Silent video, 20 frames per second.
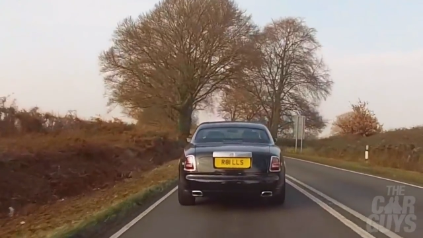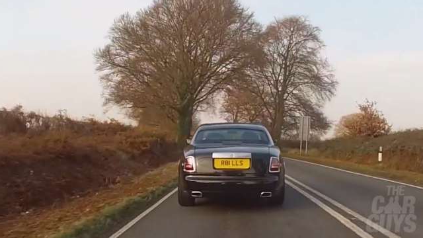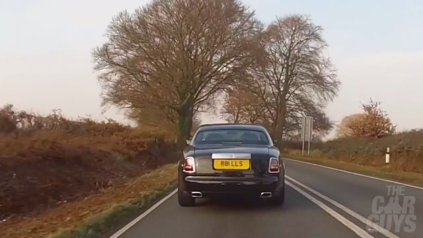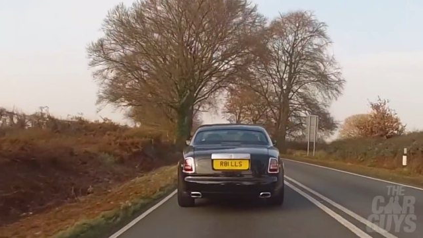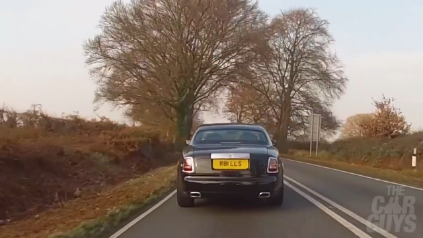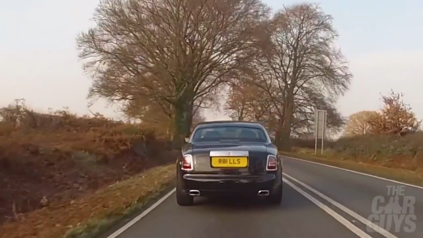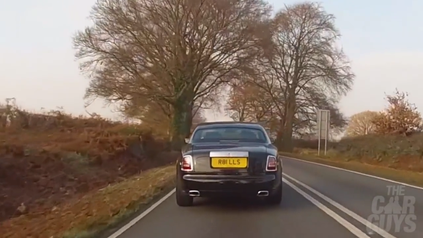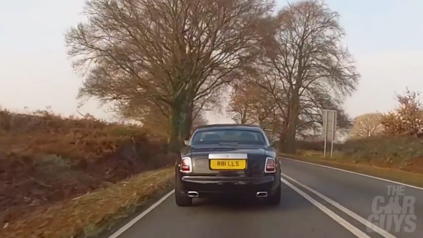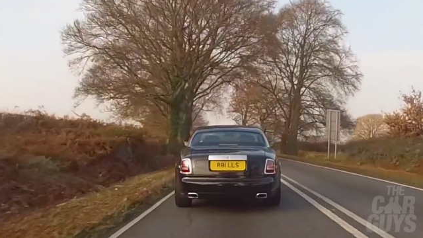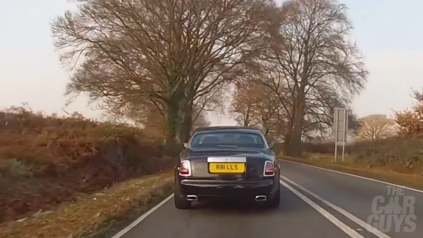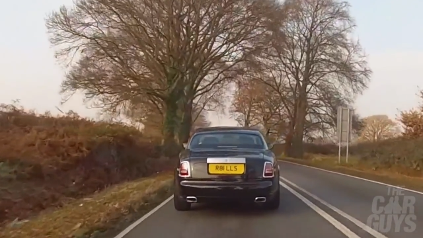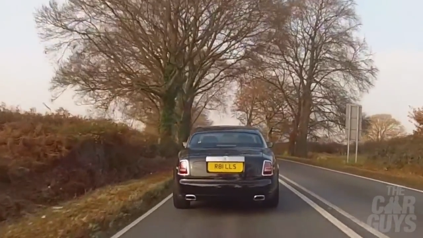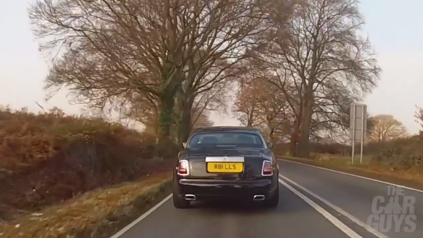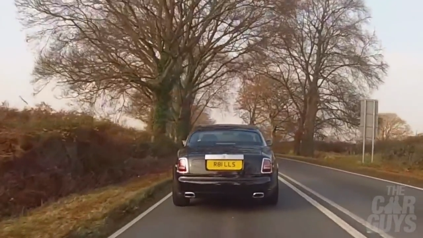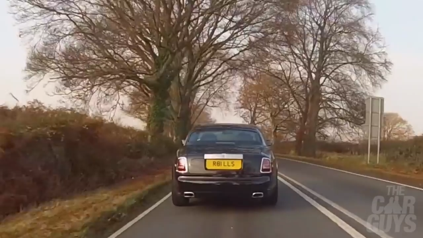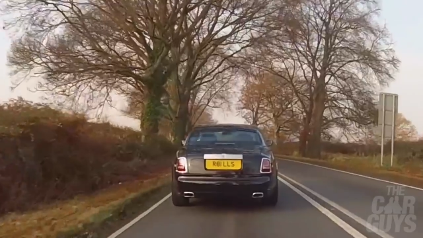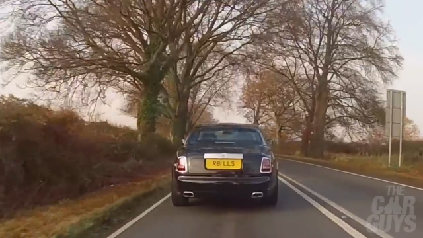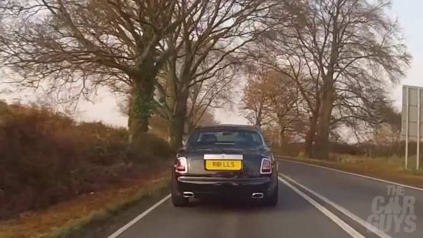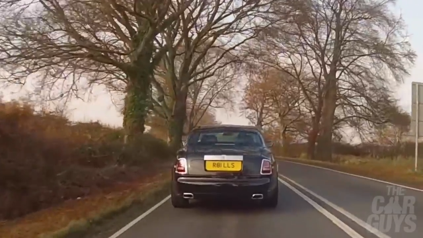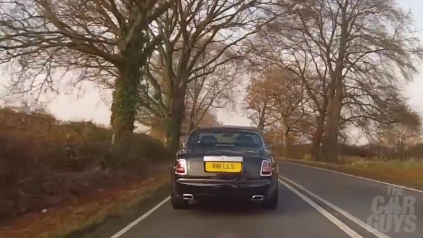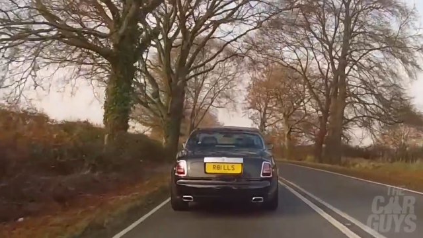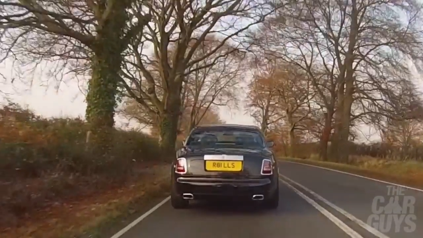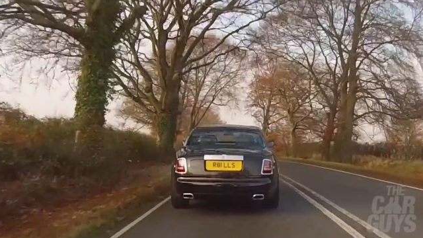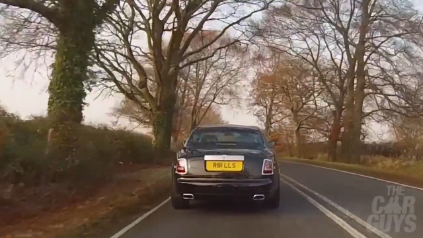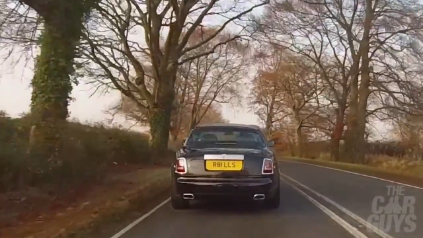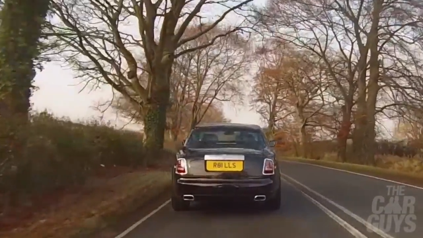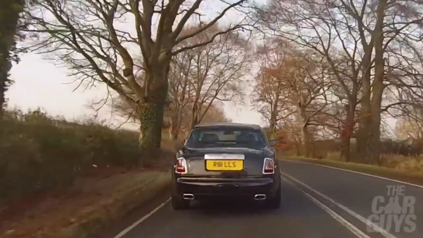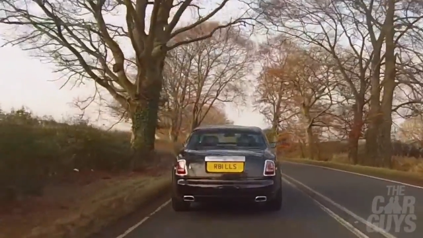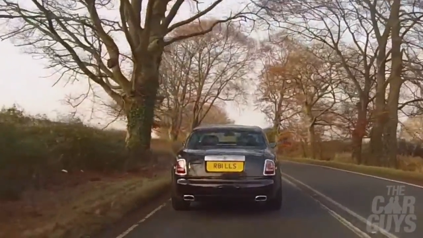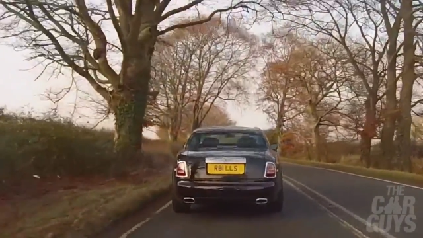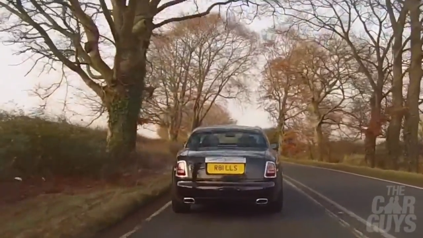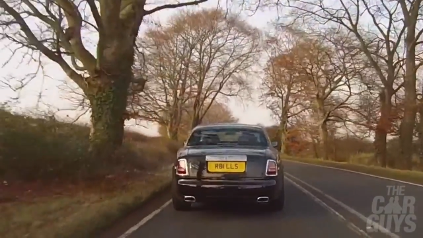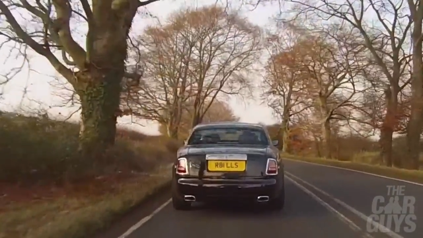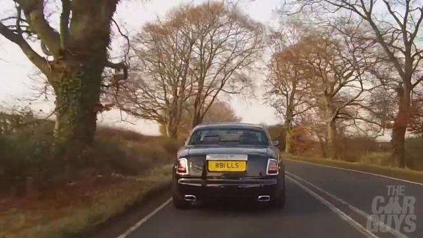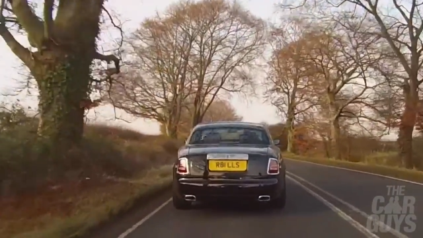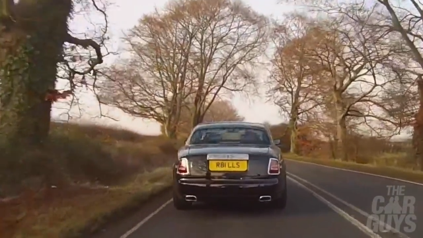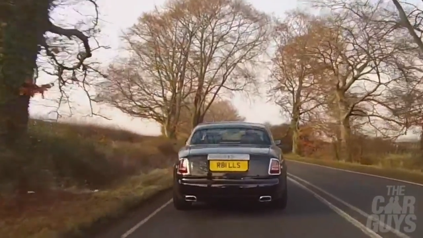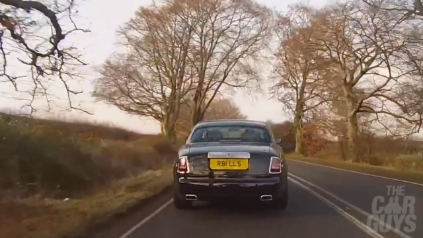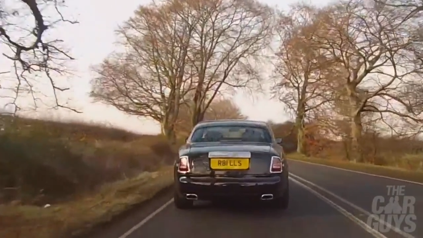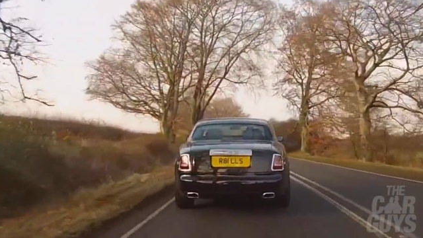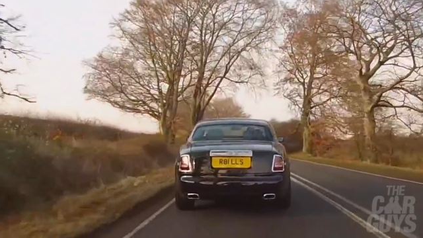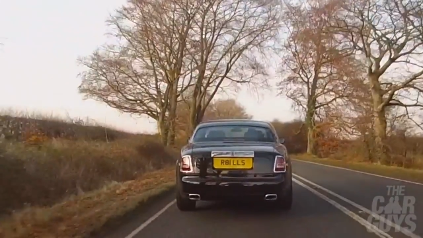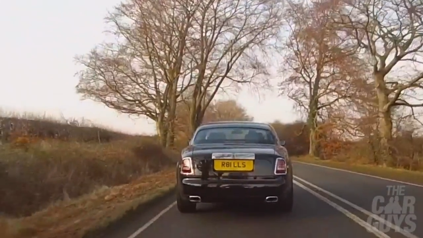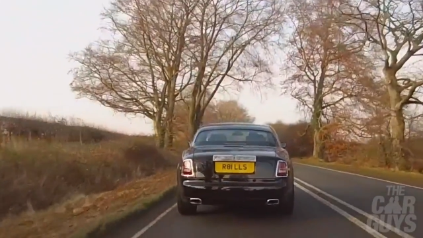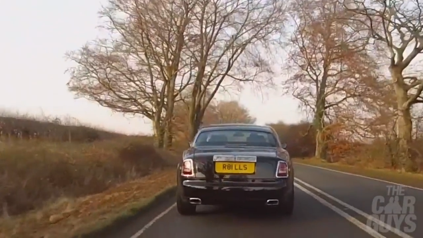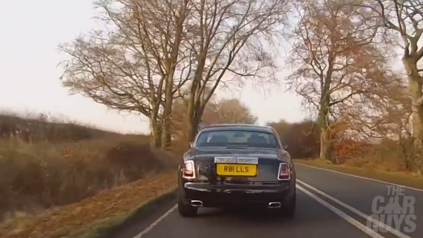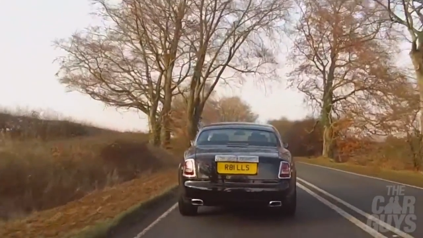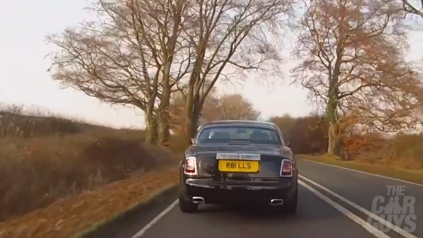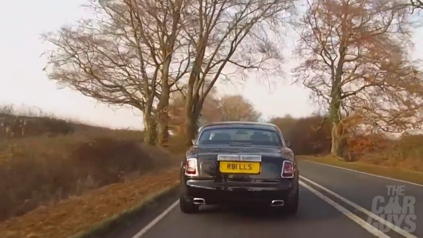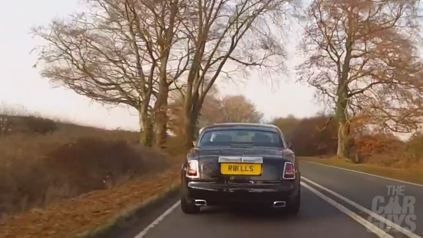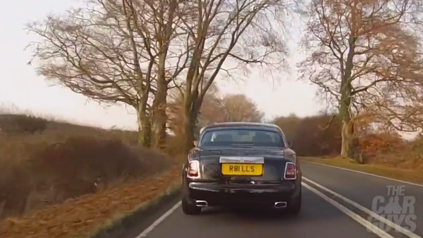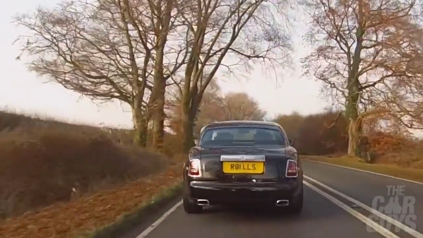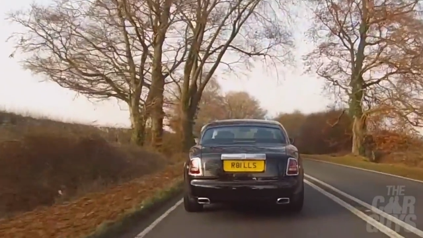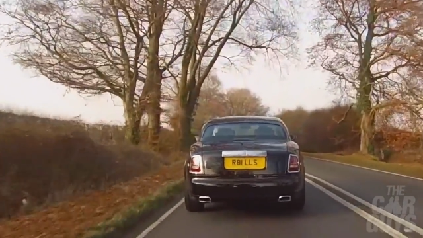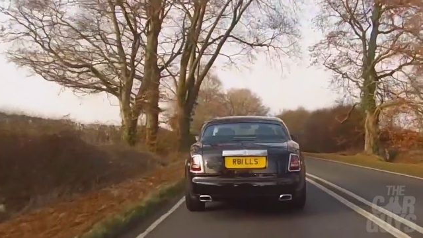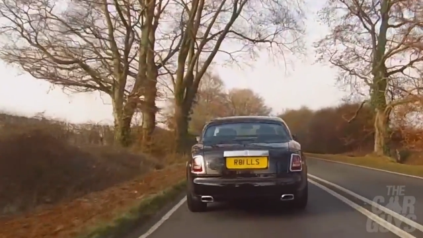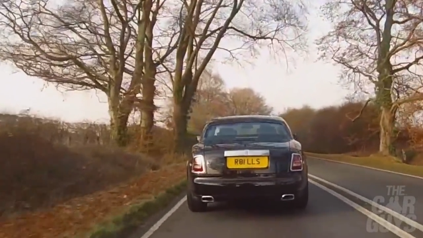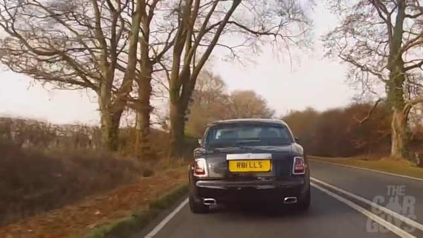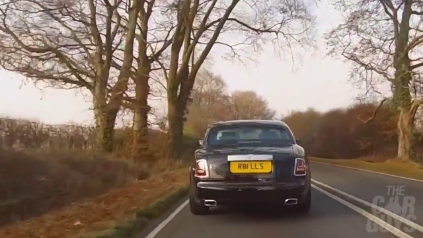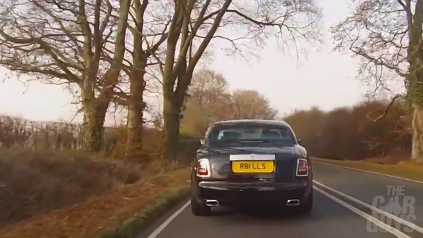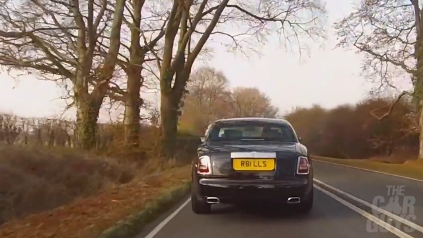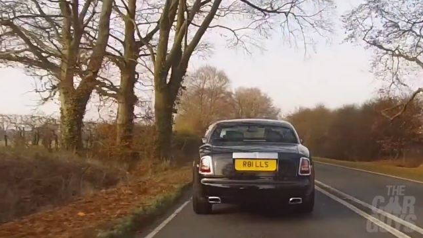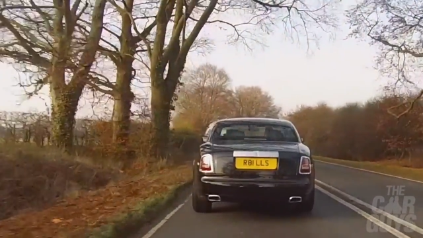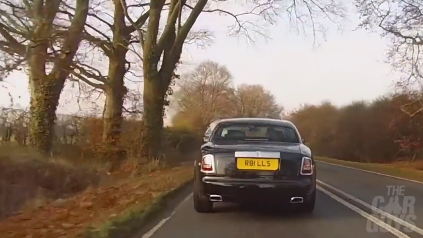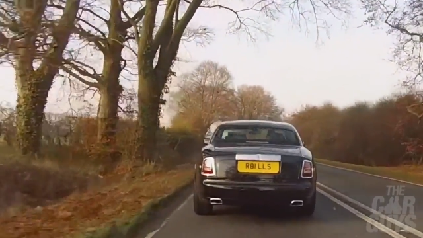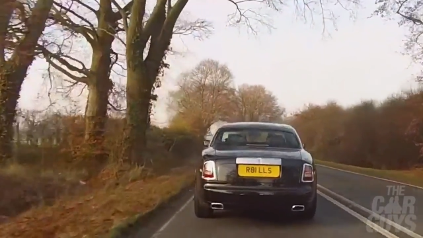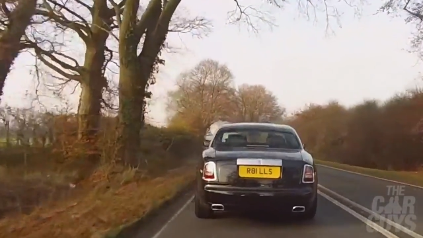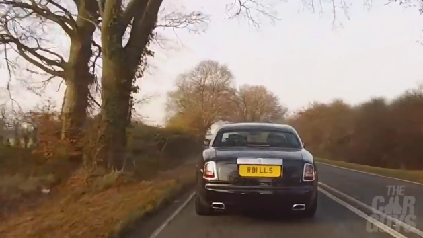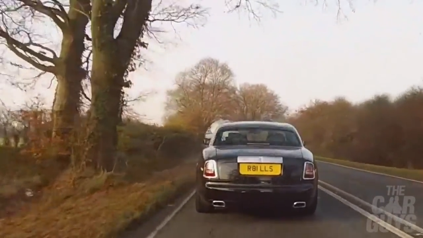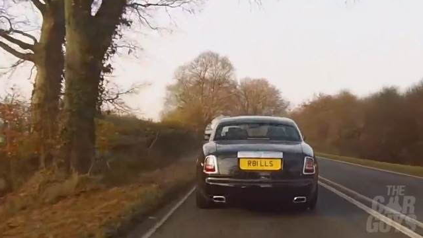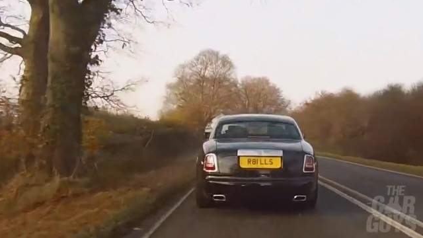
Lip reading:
(no speaker visible)